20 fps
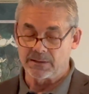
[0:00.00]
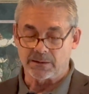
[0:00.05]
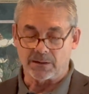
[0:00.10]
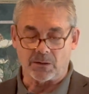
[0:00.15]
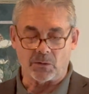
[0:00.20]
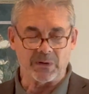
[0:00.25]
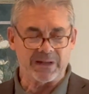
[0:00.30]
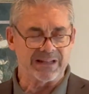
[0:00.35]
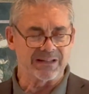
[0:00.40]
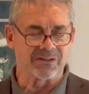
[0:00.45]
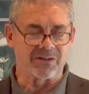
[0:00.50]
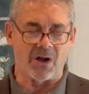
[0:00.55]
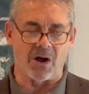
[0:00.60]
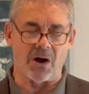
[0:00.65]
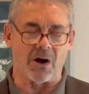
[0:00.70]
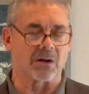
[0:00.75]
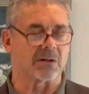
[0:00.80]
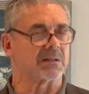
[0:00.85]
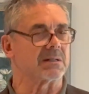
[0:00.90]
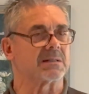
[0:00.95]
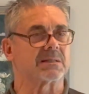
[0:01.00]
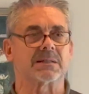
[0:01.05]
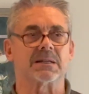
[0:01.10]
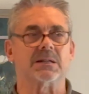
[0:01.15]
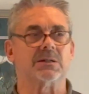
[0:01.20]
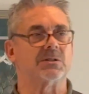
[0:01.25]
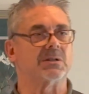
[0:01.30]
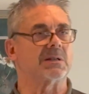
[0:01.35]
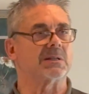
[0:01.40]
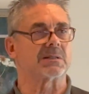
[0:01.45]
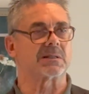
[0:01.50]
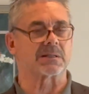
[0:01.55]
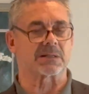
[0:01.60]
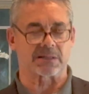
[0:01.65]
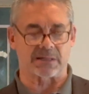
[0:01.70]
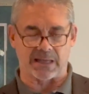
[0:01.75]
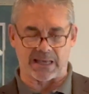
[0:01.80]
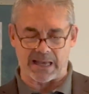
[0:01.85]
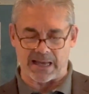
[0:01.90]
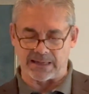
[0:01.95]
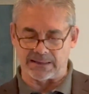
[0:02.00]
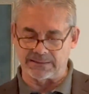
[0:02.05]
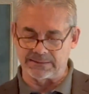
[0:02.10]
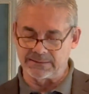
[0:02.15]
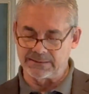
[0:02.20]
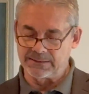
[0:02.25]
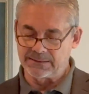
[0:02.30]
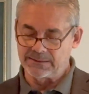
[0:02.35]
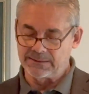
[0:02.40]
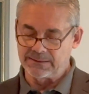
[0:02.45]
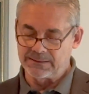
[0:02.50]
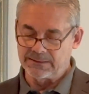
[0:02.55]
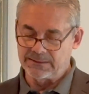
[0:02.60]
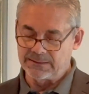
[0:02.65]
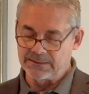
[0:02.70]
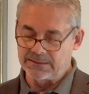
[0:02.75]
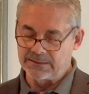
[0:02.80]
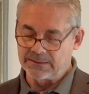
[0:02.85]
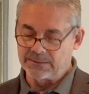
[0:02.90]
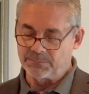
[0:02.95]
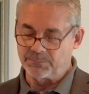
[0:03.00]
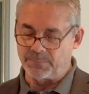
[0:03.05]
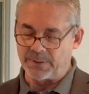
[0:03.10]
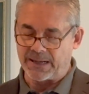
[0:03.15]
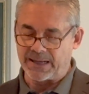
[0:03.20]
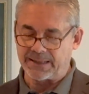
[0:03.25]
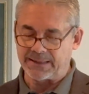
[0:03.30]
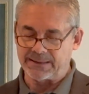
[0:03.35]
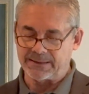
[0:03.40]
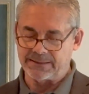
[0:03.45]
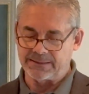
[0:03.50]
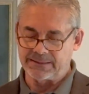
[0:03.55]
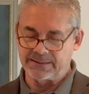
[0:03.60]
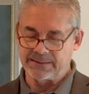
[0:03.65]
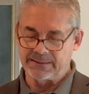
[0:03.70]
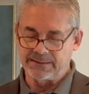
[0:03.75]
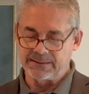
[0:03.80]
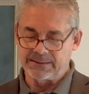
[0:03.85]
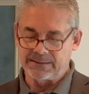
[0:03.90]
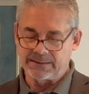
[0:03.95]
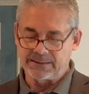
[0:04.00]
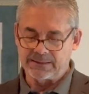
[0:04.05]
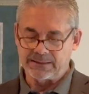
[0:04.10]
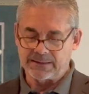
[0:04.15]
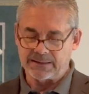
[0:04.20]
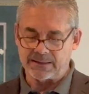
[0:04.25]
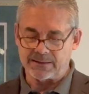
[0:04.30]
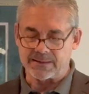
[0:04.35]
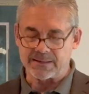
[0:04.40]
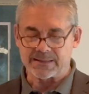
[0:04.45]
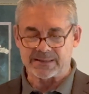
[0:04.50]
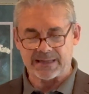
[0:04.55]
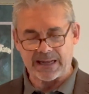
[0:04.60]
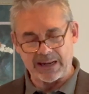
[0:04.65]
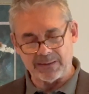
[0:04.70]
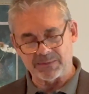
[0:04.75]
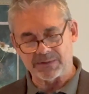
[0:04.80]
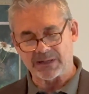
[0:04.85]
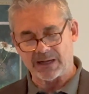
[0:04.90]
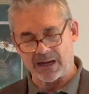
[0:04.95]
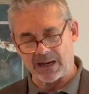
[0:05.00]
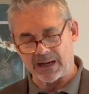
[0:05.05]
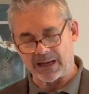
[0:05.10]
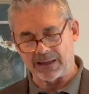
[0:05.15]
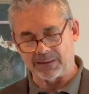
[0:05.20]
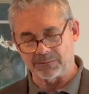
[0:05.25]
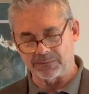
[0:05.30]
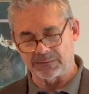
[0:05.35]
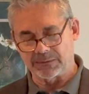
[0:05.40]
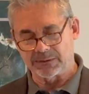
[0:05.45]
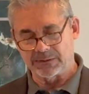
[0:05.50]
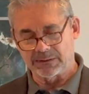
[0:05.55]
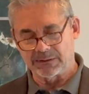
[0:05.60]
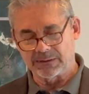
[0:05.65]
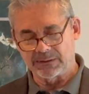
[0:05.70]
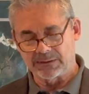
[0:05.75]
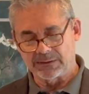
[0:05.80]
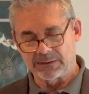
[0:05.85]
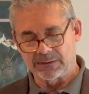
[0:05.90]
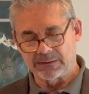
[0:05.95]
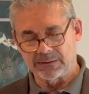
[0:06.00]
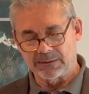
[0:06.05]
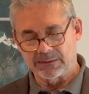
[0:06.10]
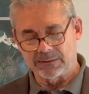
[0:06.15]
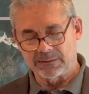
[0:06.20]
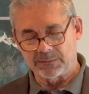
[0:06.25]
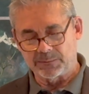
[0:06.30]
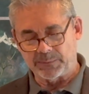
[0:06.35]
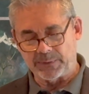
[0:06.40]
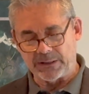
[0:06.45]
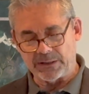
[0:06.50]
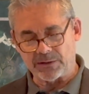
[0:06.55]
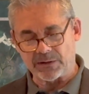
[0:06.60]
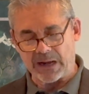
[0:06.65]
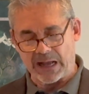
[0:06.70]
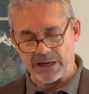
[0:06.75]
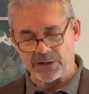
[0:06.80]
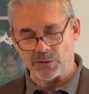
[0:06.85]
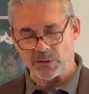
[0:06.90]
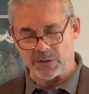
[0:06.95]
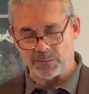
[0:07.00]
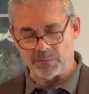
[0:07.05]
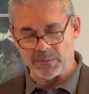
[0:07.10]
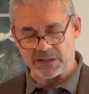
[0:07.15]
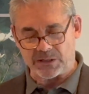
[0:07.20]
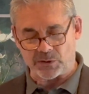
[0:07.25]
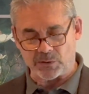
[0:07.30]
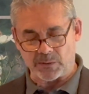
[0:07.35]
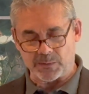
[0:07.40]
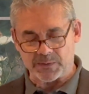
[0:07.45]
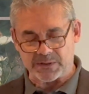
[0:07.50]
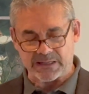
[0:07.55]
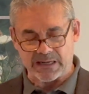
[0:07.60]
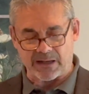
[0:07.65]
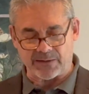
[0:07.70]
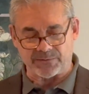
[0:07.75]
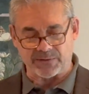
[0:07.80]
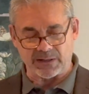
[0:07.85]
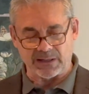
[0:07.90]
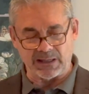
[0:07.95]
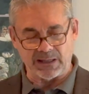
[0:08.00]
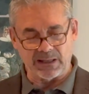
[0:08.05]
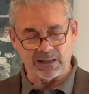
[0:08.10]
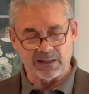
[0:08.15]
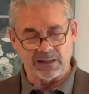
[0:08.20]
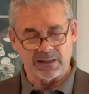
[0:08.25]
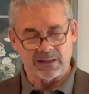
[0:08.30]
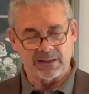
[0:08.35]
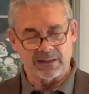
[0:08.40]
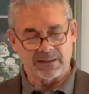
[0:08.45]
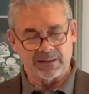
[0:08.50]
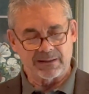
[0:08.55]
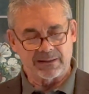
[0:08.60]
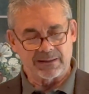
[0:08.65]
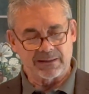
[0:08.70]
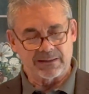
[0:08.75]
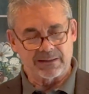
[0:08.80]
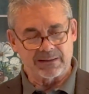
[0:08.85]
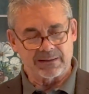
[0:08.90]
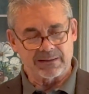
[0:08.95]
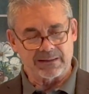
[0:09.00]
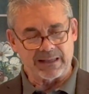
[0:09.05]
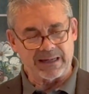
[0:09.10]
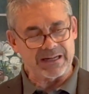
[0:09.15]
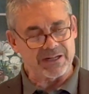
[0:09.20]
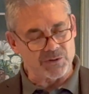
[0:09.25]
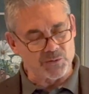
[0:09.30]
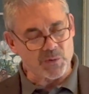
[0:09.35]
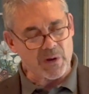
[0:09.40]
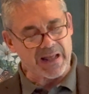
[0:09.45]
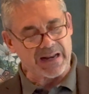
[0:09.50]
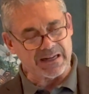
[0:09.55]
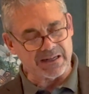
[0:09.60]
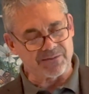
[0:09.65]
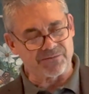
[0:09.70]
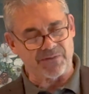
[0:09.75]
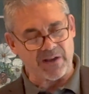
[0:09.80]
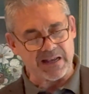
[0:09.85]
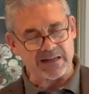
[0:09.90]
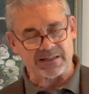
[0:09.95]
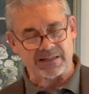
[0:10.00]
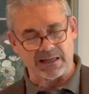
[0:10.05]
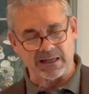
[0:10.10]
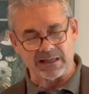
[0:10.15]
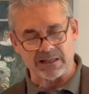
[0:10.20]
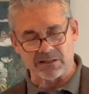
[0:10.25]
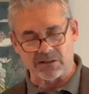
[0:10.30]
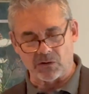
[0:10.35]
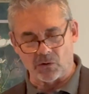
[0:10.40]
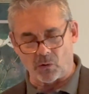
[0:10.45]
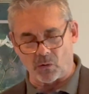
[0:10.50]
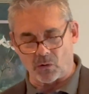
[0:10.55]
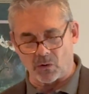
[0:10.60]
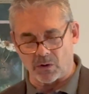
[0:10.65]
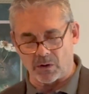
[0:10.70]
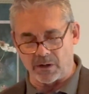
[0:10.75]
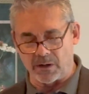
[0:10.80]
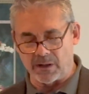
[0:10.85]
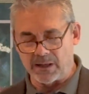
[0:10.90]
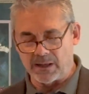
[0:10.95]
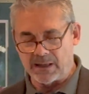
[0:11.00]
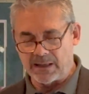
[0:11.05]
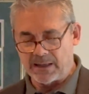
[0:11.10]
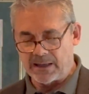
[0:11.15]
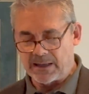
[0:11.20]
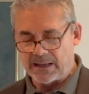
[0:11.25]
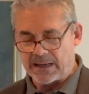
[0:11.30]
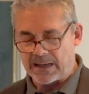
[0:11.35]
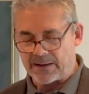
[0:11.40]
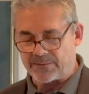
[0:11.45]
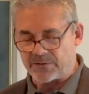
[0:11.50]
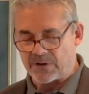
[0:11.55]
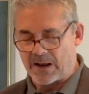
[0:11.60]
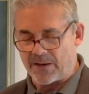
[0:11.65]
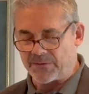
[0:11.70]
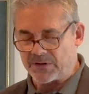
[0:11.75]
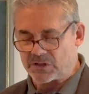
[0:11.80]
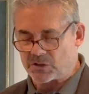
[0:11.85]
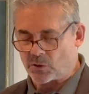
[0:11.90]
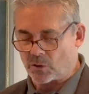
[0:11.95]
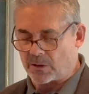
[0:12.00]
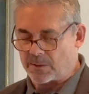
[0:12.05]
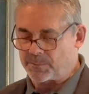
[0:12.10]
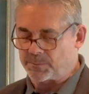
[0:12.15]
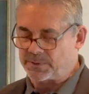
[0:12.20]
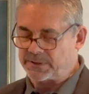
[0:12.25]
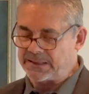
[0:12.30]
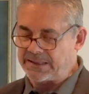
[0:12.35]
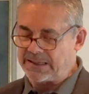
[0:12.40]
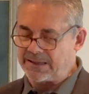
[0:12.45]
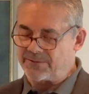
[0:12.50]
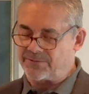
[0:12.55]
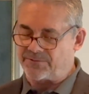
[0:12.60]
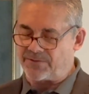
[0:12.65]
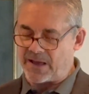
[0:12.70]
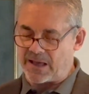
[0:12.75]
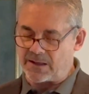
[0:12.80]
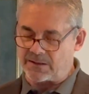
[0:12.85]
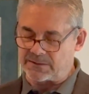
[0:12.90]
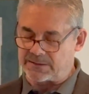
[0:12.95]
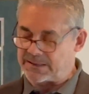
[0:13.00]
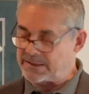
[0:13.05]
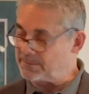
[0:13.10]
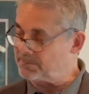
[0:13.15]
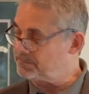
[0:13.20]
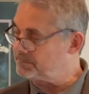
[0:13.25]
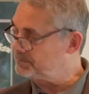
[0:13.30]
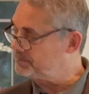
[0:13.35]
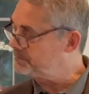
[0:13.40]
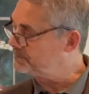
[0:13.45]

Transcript: Oh, he longed to see Jesus again. But at the same time, Peter had to admit to himself that he dreaded facing his Lord after having so completely failed him.